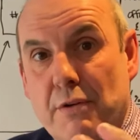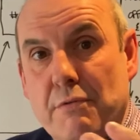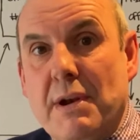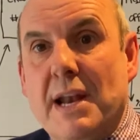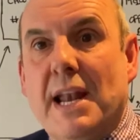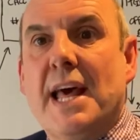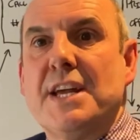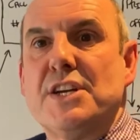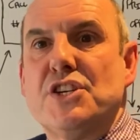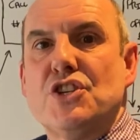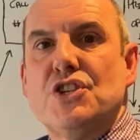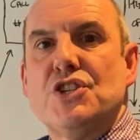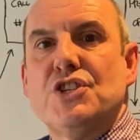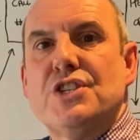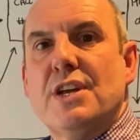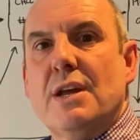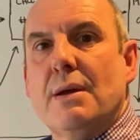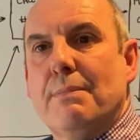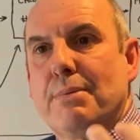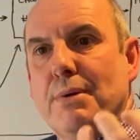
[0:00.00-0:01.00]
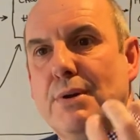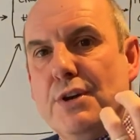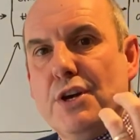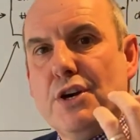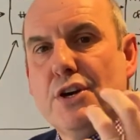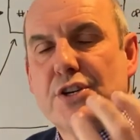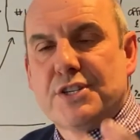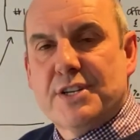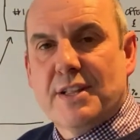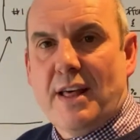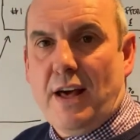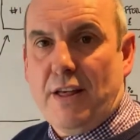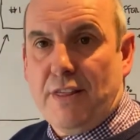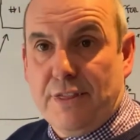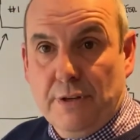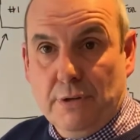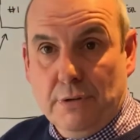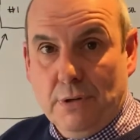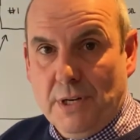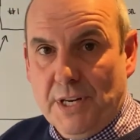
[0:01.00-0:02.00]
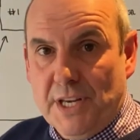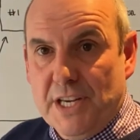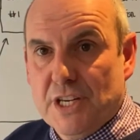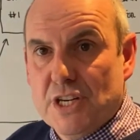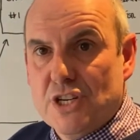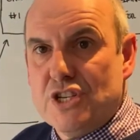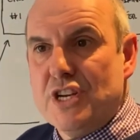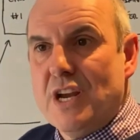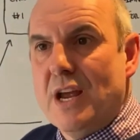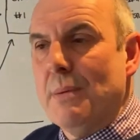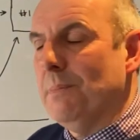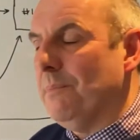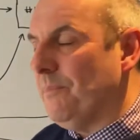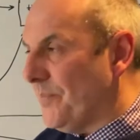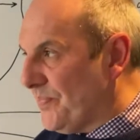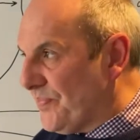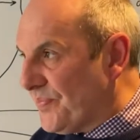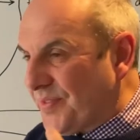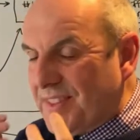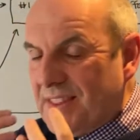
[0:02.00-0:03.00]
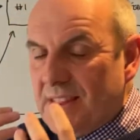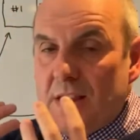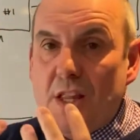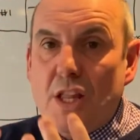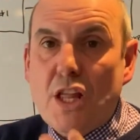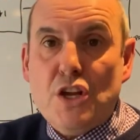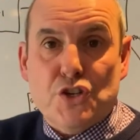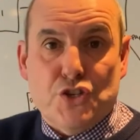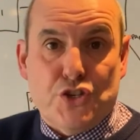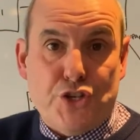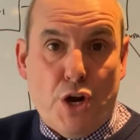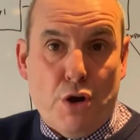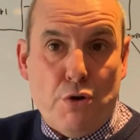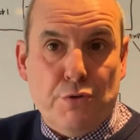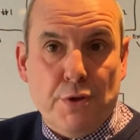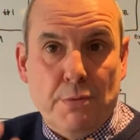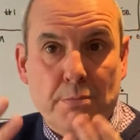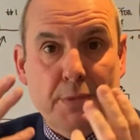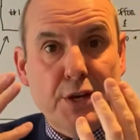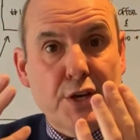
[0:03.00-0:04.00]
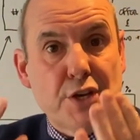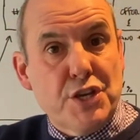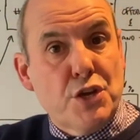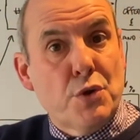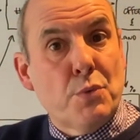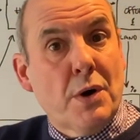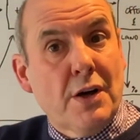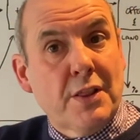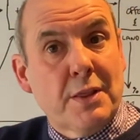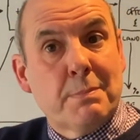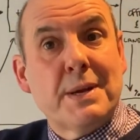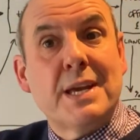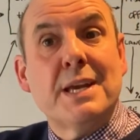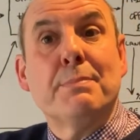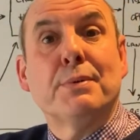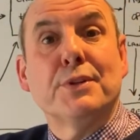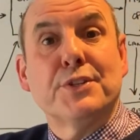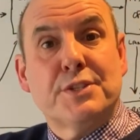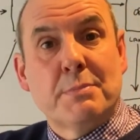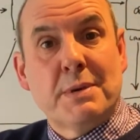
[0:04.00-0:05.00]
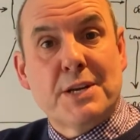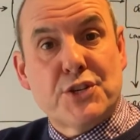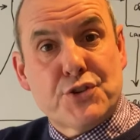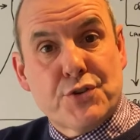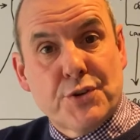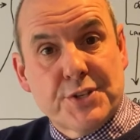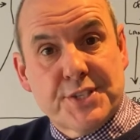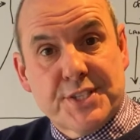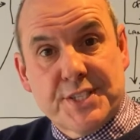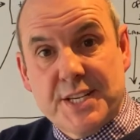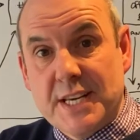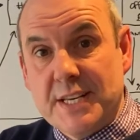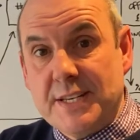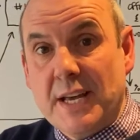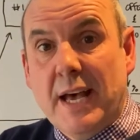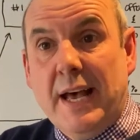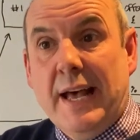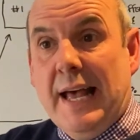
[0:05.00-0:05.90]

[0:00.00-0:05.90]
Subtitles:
relationship, nurture that thought leadership, show them that you are the people to be trusted,